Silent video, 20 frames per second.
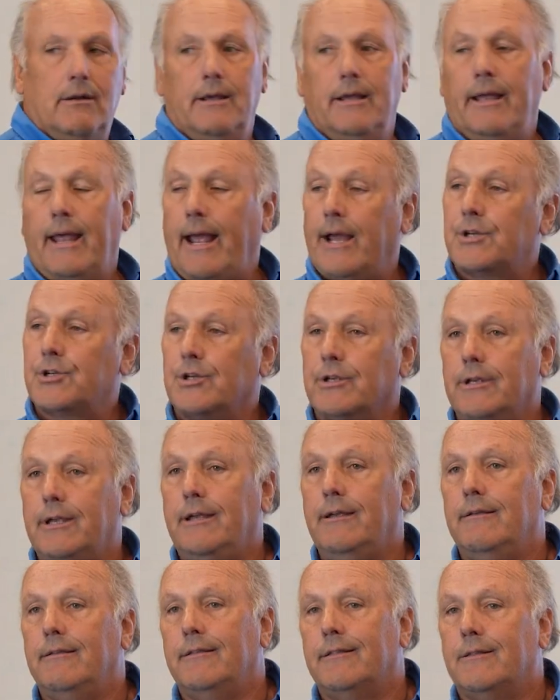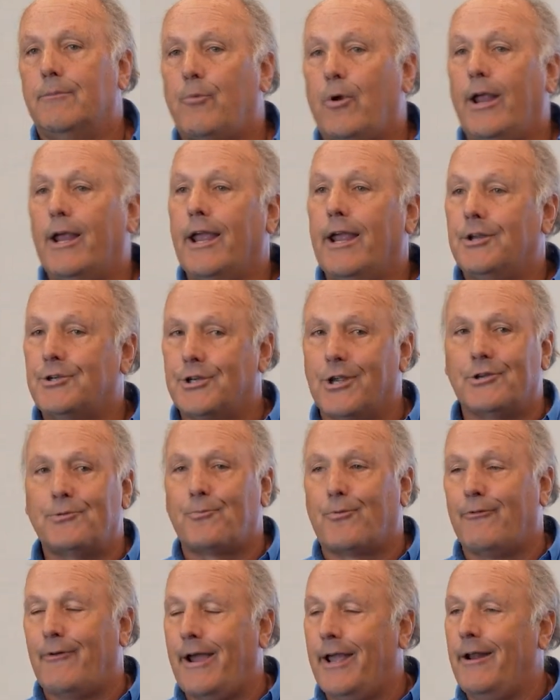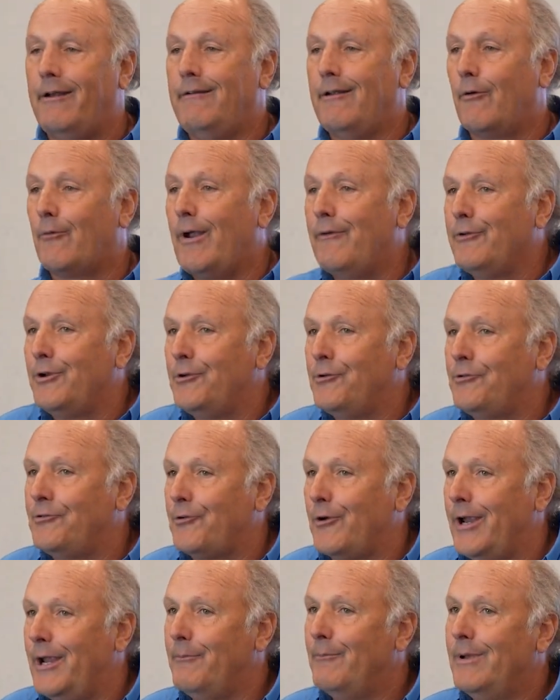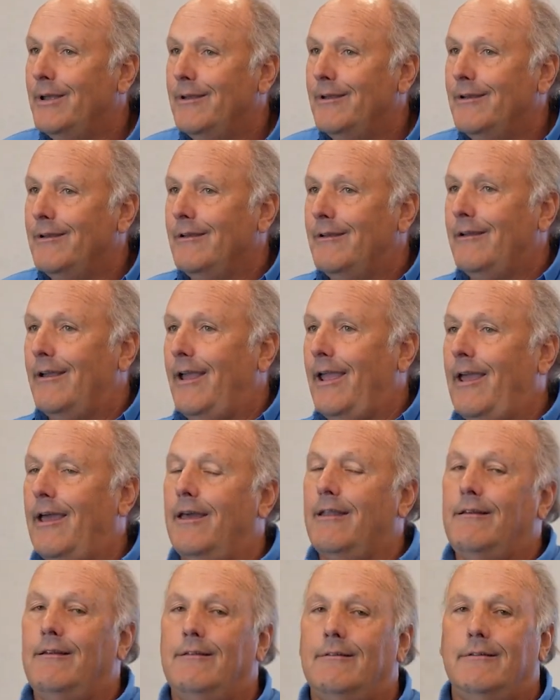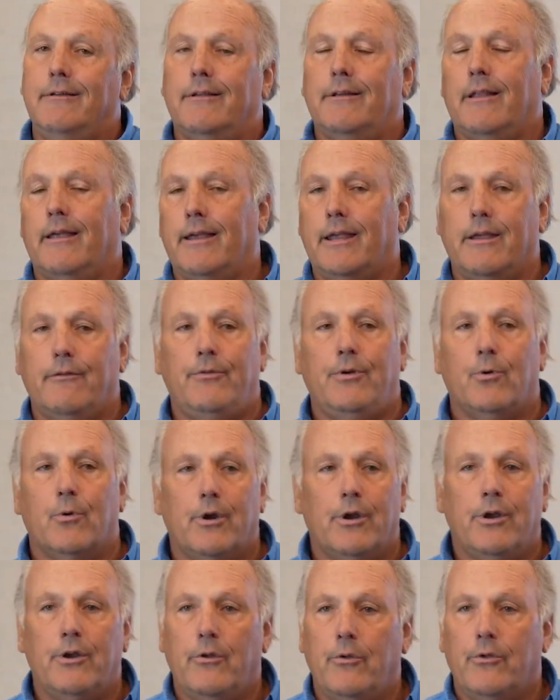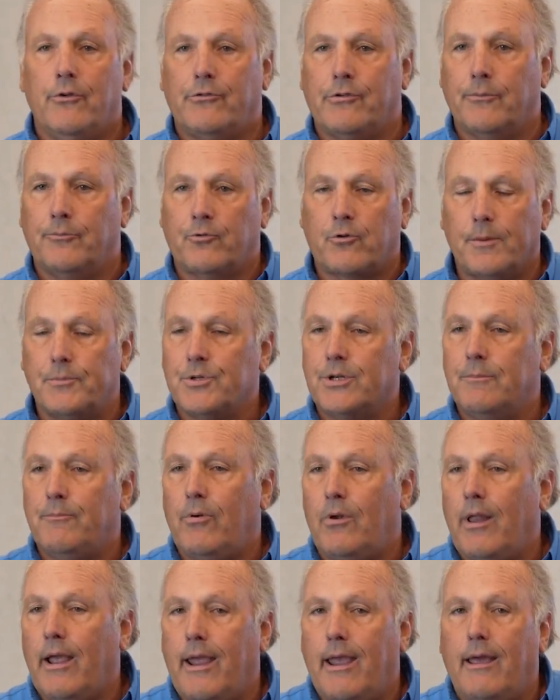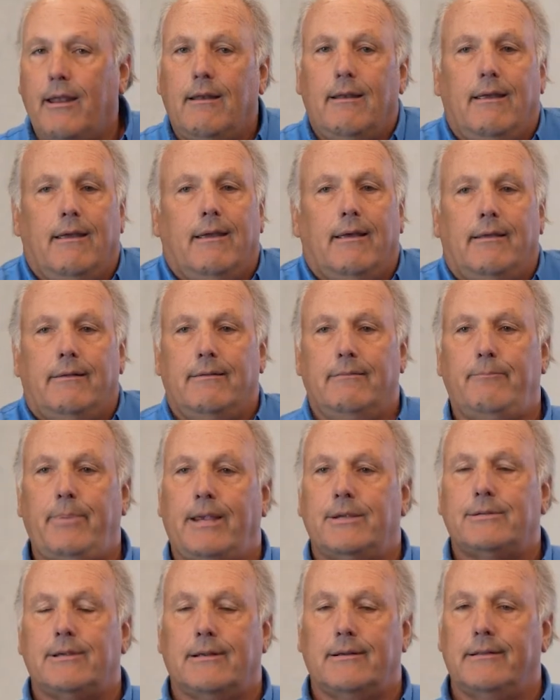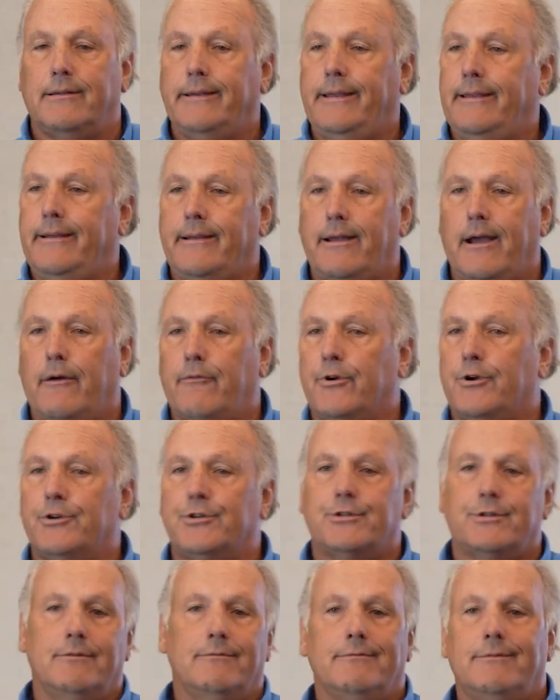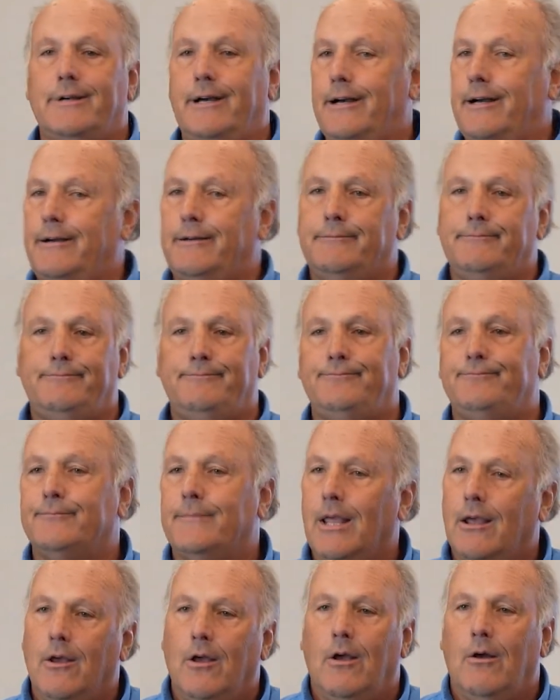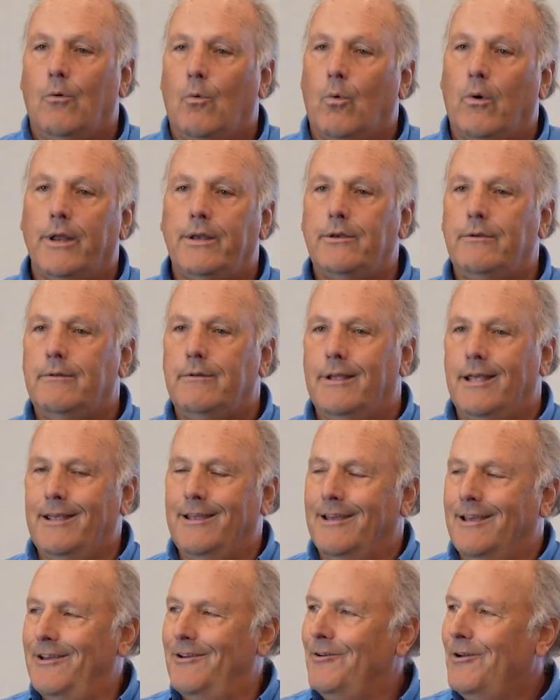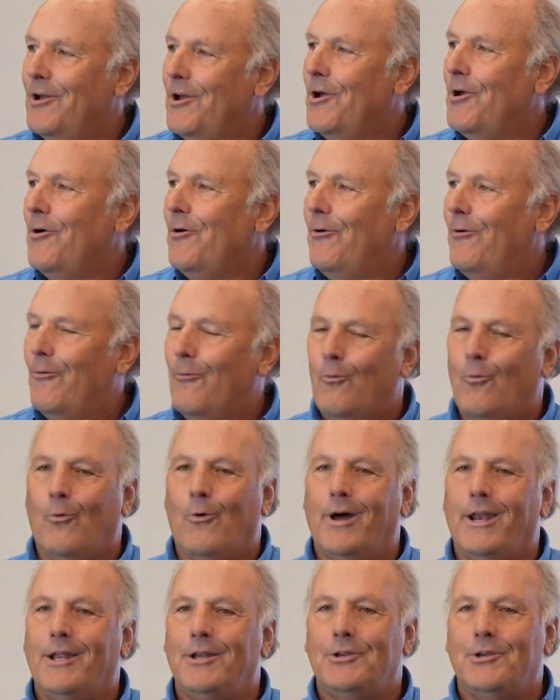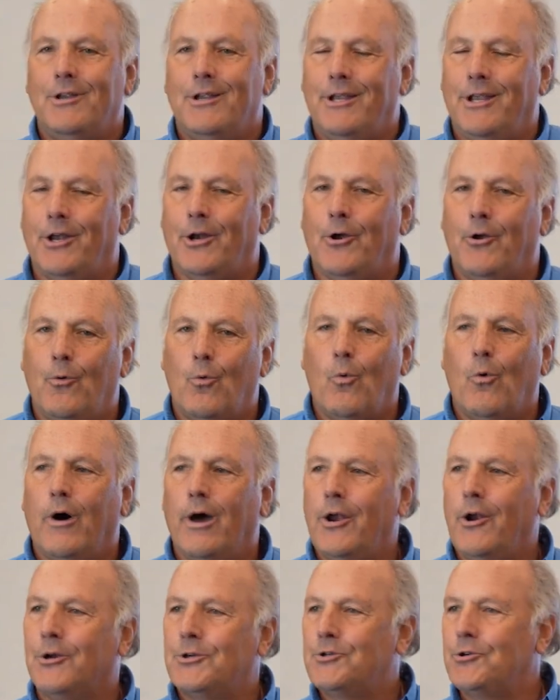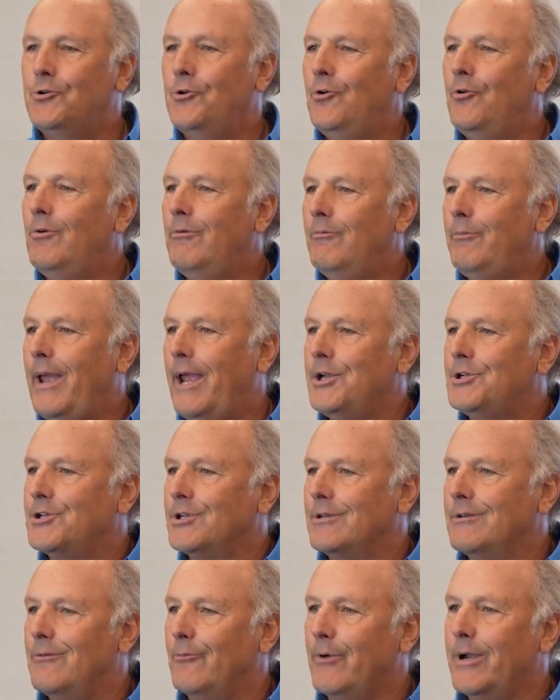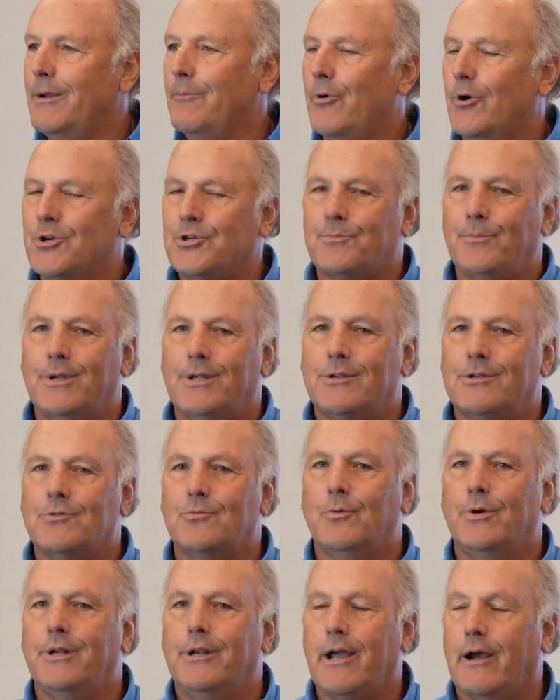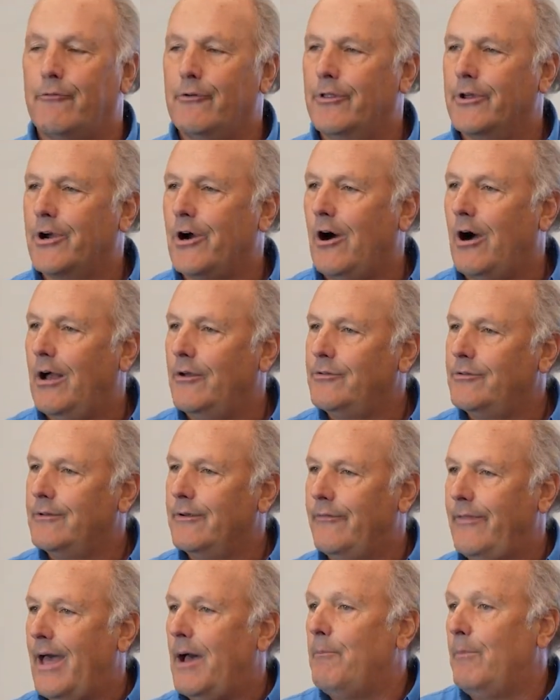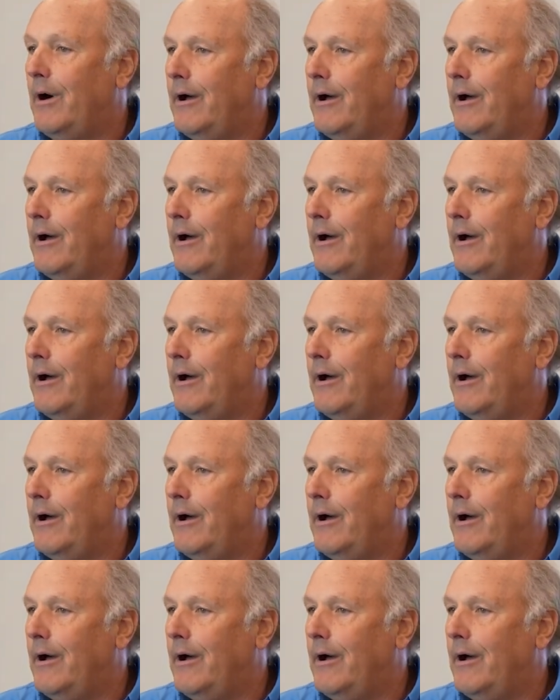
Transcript: actually, the brain gauge does provide a revenue stream. And like if you were to do the subscription plan, it basically covers one or two patient reimbursements would cover the cost of that